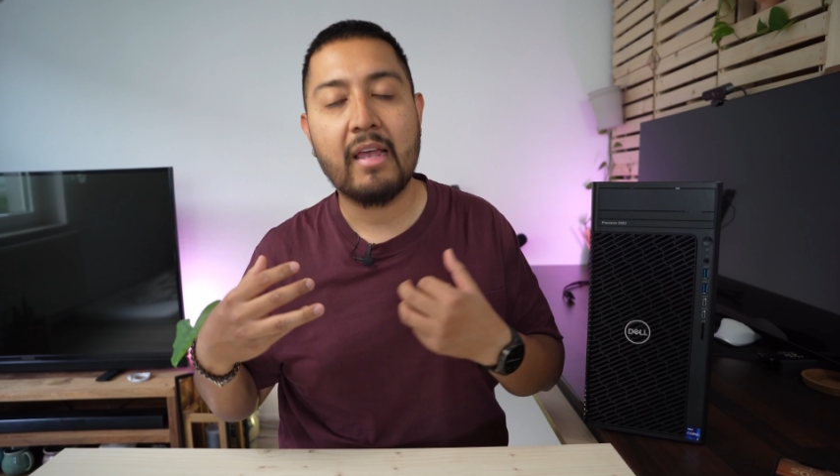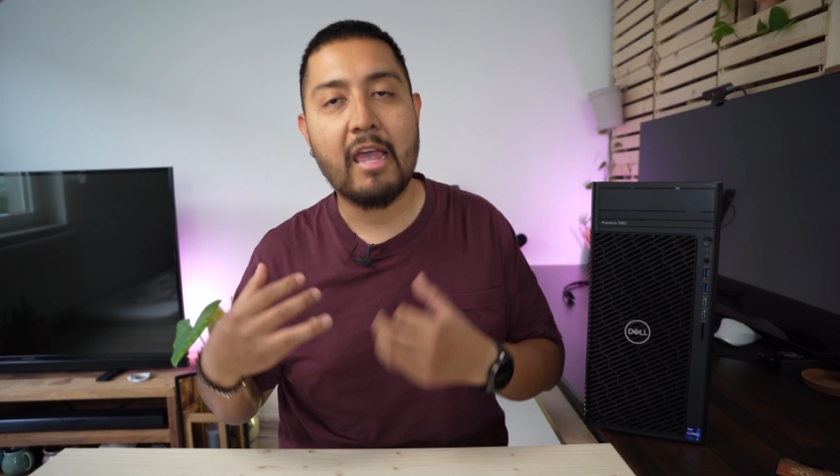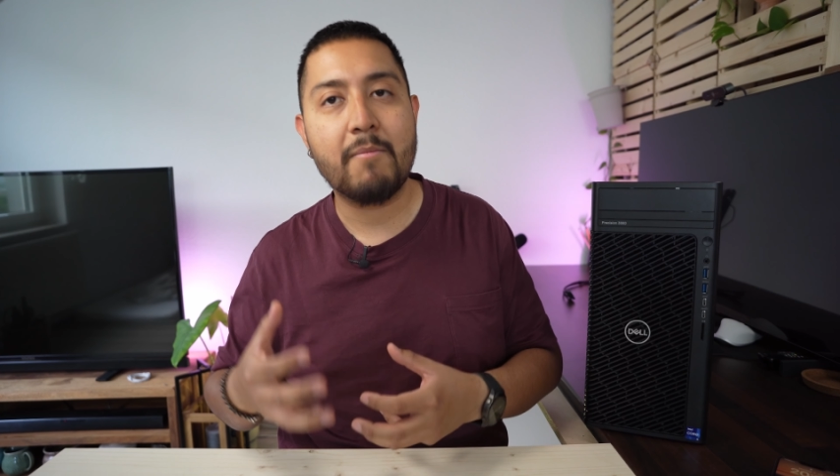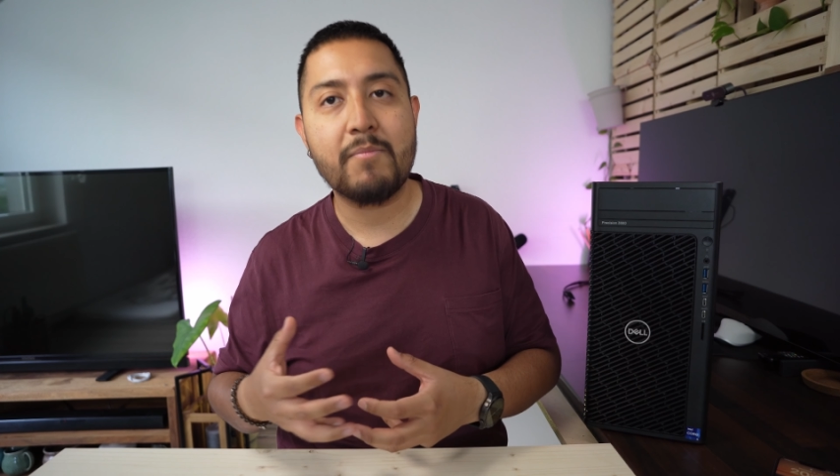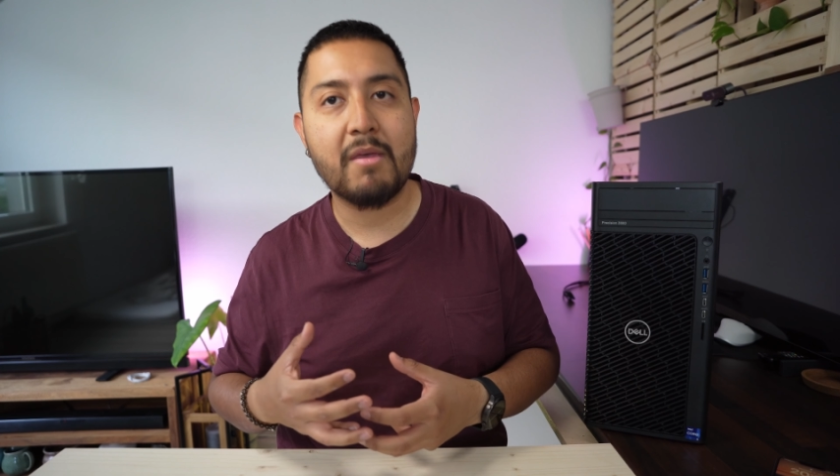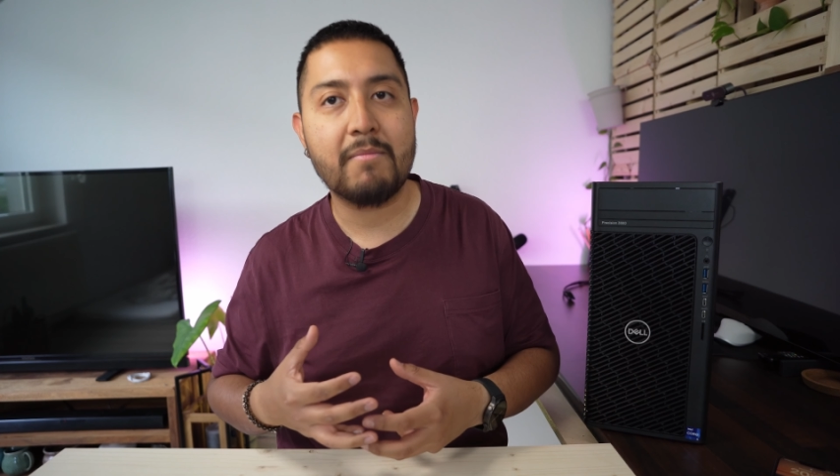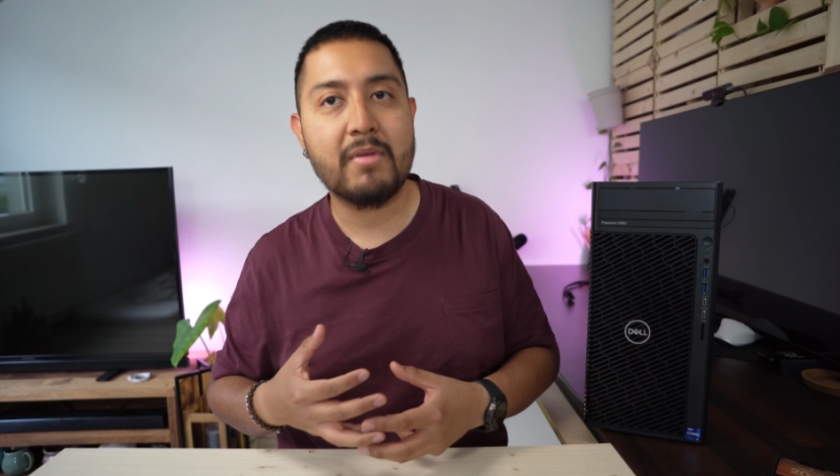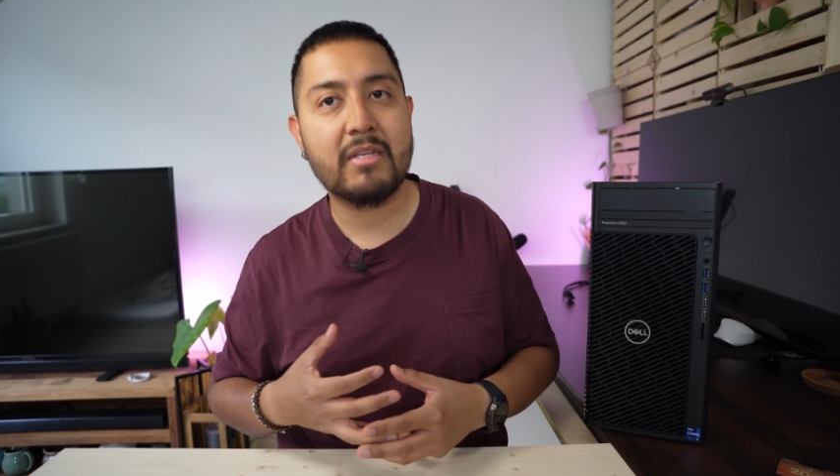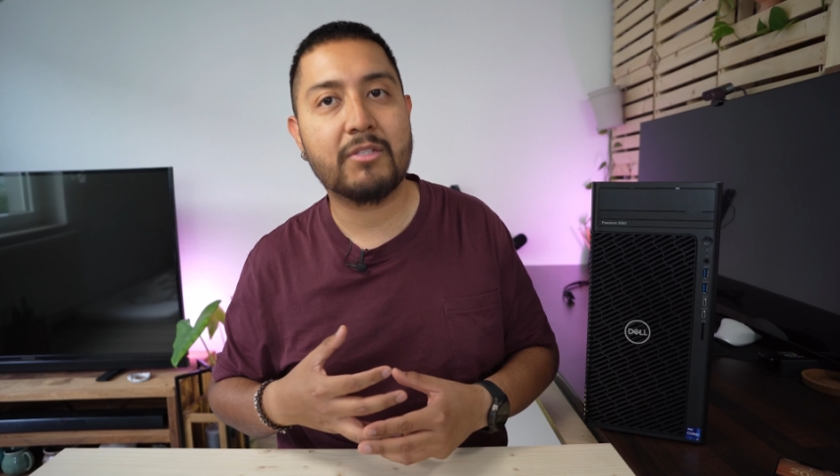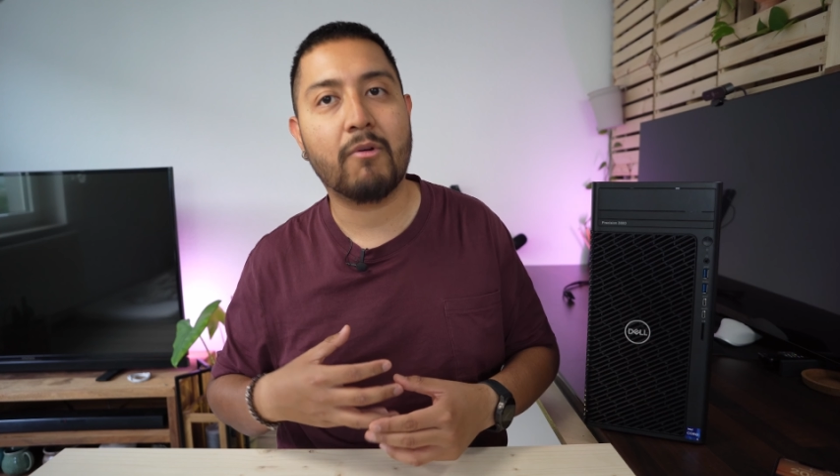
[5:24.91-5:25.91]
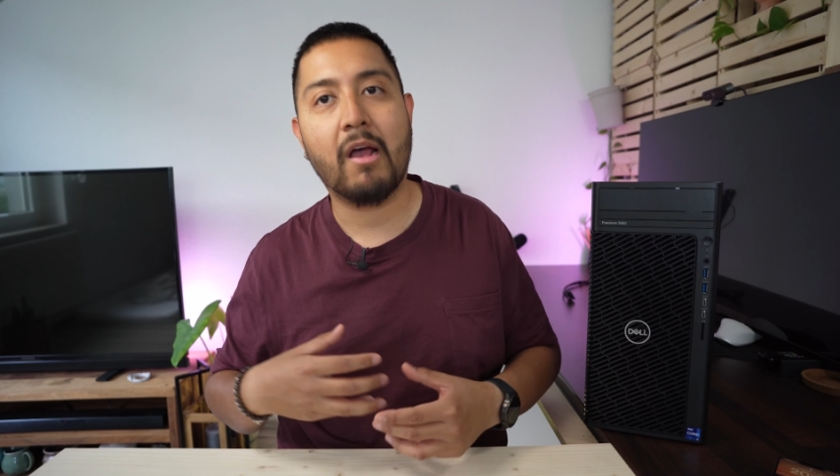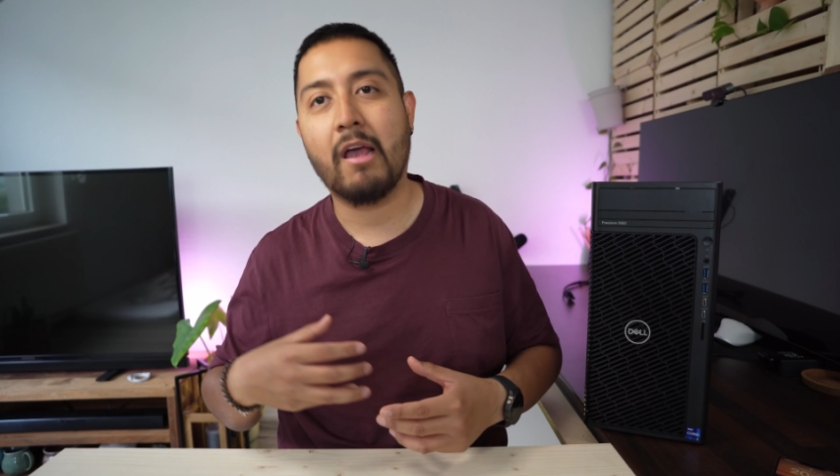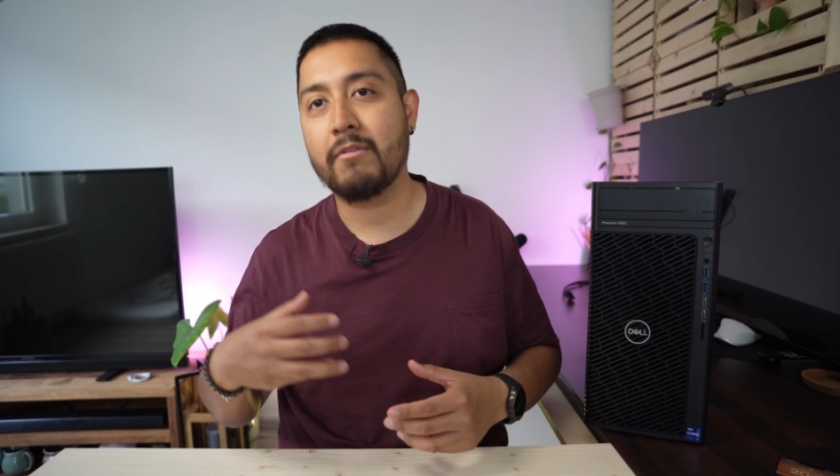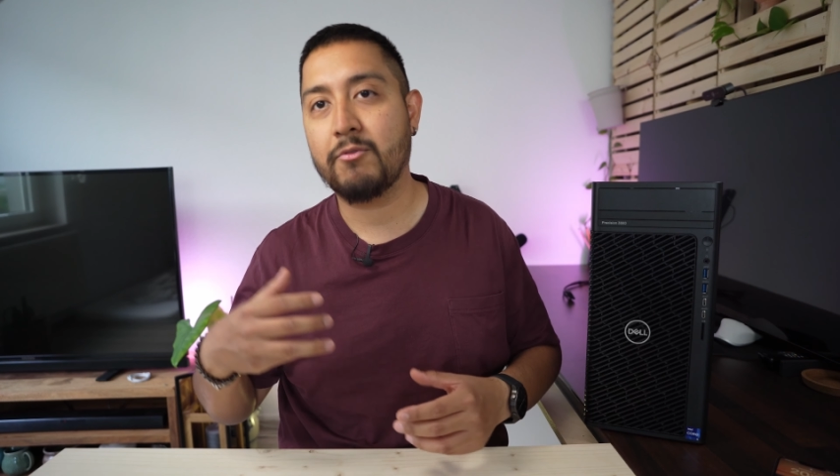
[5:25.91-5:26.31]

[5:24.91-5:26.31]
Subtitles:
NVMe drive.